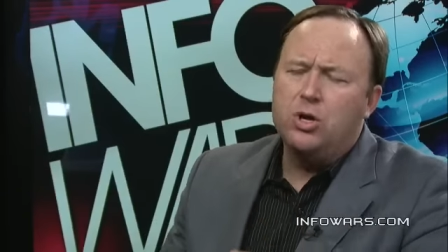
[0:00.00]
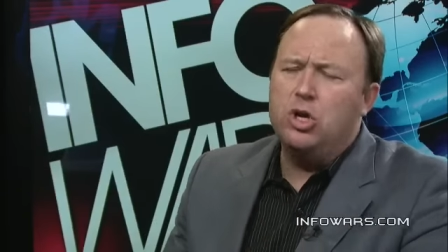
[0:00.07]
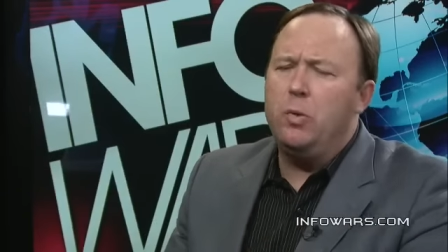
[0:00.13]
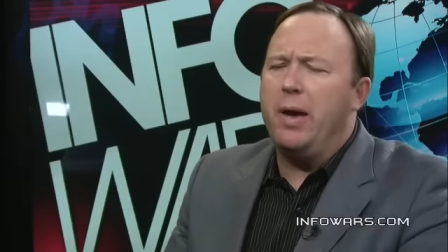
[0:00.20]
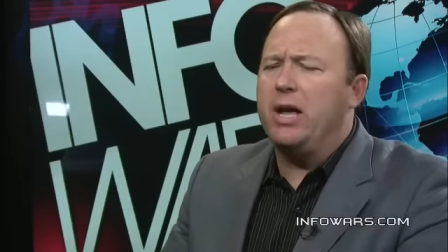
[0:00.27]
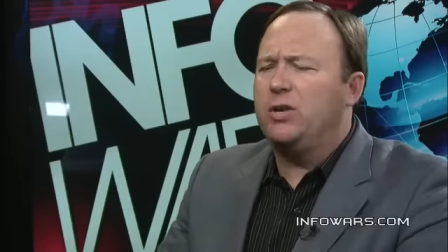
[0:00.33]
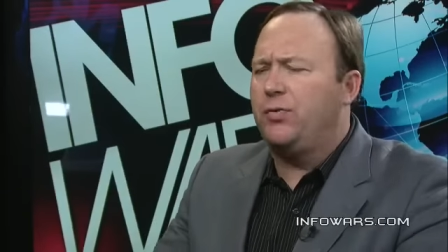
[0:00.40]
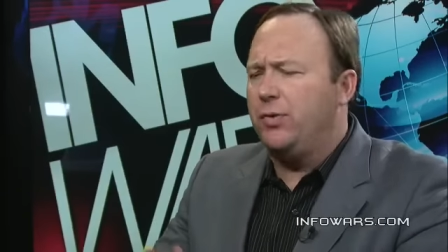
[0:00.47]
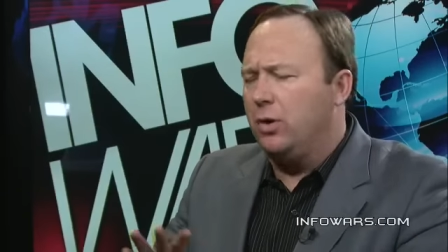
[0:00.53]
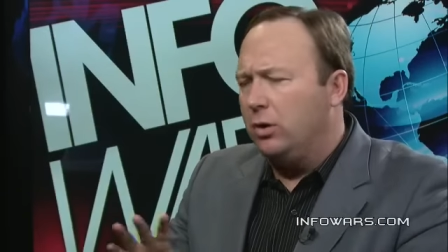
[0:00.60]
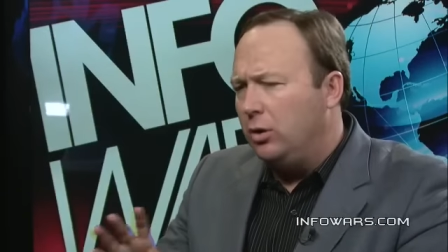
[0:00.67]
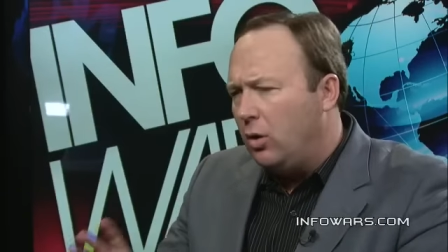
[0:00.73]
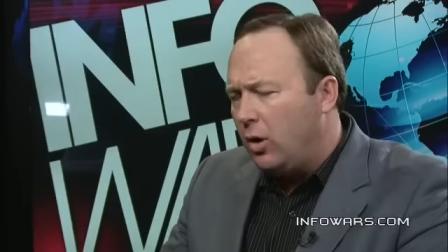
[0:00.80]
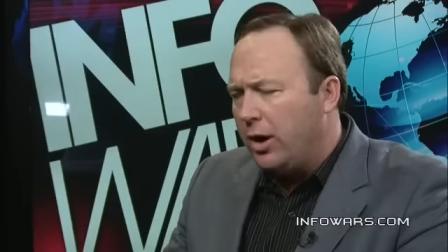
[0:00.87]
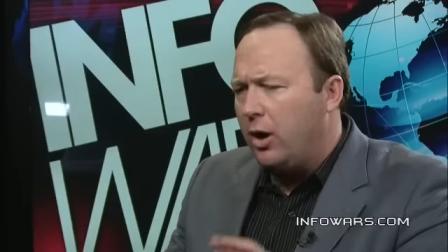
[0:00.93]
You asked for your
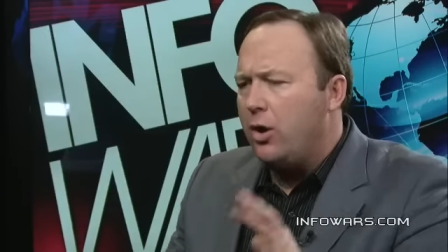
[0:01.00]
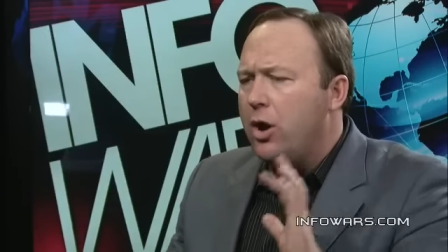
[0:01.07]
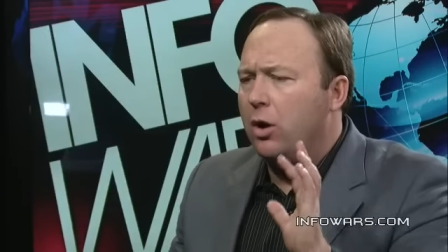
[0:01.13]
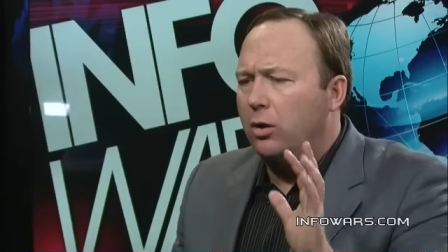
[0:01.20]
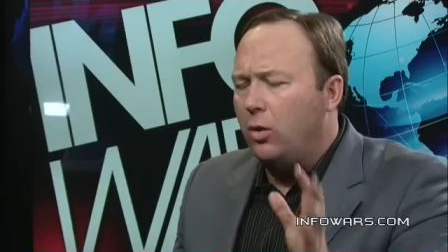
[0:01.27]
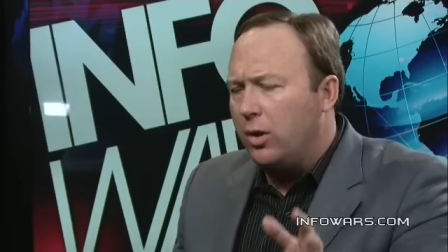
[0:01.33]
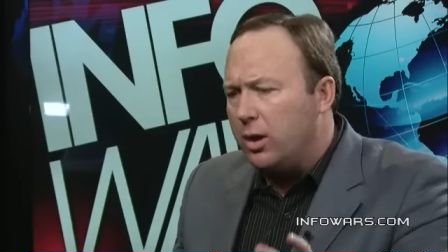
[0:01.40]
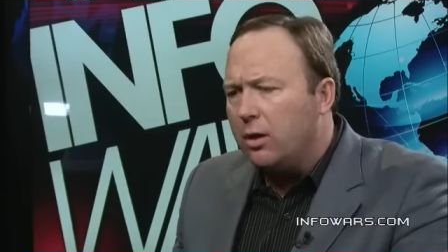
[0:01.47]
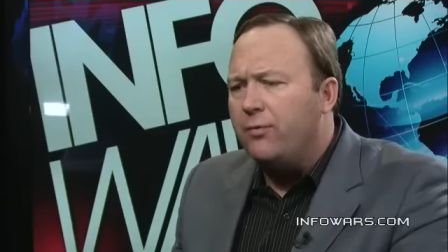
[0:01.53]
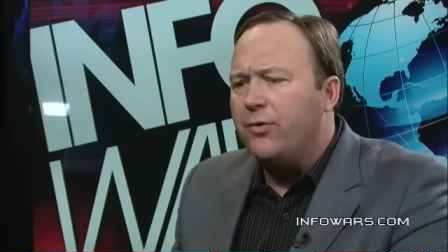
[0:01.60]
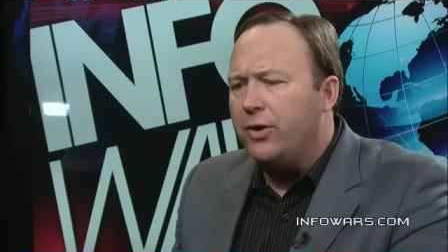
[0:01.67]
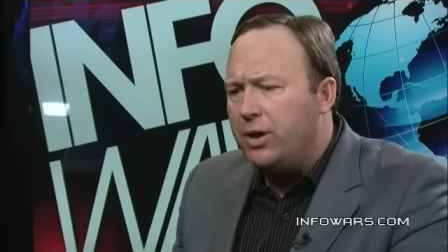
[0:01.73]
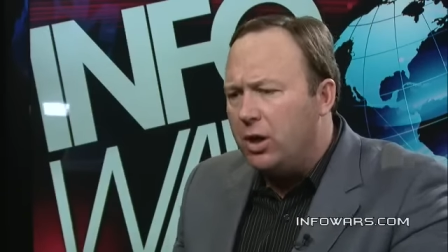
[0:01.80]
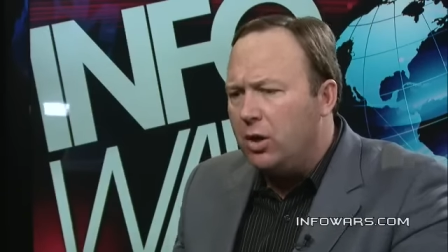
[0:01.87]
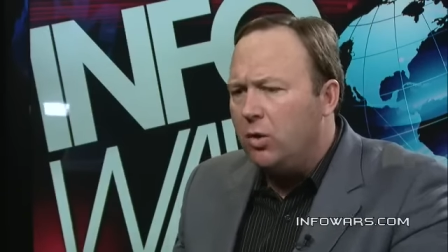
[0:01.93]
lawyer, no lawyer
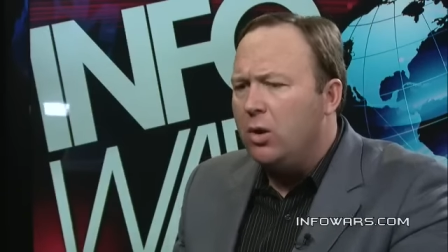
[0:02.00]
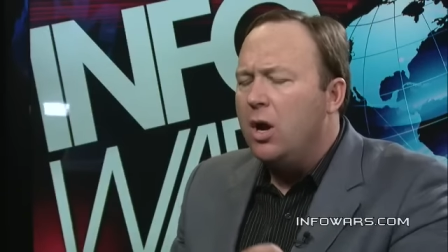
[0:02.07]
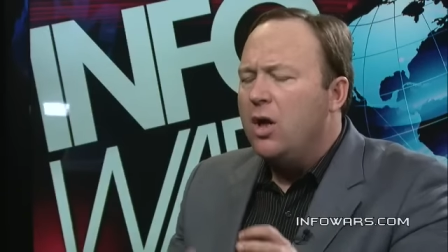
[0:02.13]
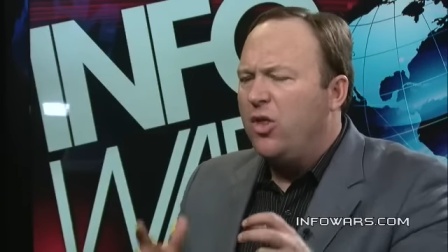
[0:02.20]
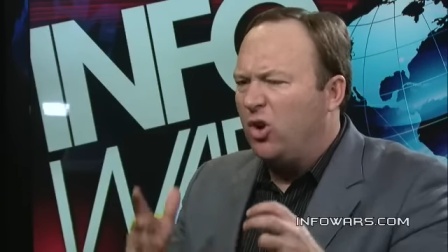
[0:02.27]
for you.